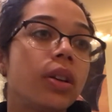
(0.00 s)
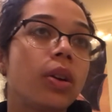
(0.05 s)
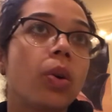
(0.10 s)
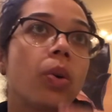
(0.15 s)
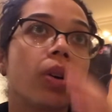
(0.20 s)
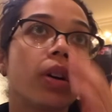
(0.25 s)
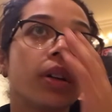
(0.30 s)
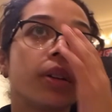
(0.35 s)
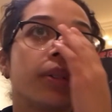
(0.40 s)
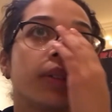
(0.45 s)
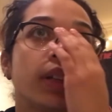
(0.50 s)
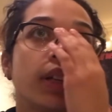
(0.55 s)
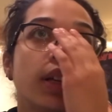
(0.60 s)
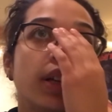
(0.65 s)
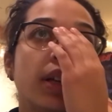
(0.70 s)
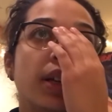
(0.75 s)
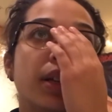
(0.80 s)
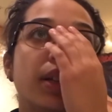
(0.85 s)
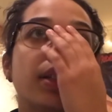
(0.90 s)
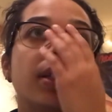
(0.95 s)
Or
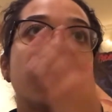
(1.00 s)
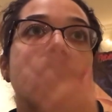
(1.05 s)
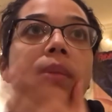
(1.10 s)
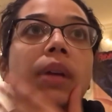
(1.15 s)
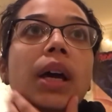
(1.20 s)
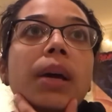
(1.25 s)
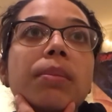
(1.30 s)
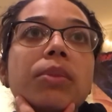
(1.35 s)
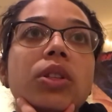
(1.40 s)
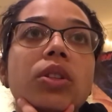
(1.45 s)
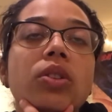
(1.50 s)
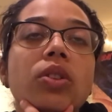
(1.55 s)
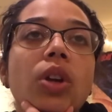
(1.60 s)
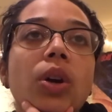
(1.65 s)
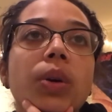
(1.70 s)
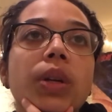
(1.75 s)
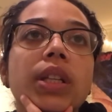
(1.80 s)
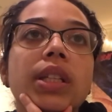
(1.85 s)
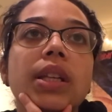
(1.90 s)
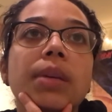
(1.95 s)
sometimes you'll
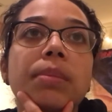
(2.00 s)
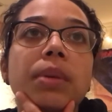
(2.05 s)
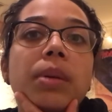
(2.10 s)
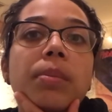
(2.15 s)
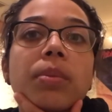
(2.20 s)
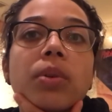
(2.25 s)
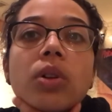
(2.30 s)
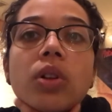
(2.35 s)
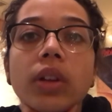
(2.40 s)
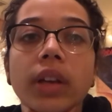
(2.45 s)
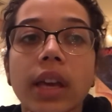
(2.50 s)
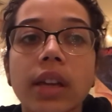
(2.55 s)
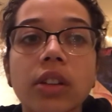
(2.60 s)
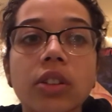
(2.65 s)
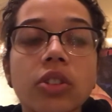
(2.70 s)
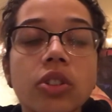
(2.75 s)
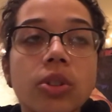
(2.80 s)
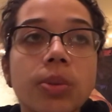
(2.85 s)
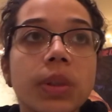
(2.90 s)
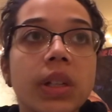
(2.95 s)
notice that people get
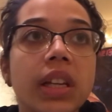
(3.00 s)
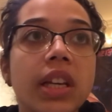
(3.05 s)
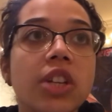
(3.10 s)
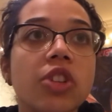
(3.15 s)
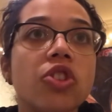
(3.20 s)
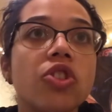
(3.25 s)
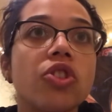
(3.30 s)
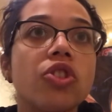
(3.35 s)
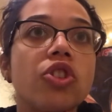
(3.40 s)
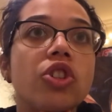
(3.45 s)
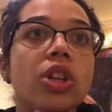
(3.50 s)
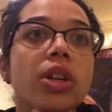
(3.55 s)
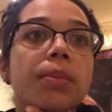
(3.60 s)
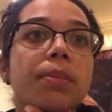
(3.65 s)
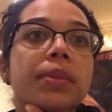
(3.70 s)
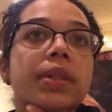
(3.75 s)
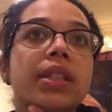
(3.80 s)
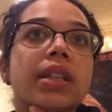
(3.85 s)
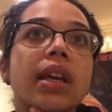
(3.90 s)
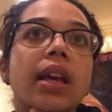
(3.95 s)
into relationships